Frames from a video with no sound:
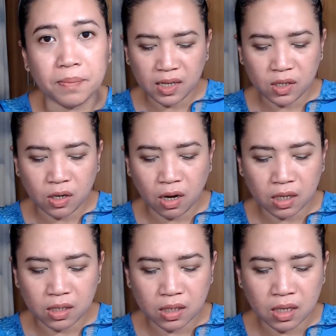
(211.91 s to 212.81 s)
I
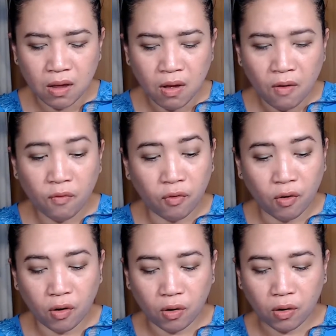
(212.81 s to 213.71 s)
thought
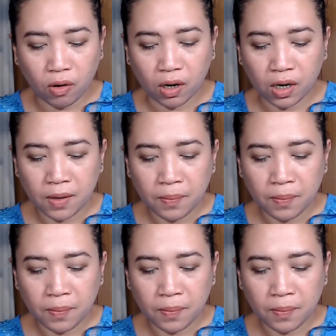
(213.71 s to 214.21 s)
for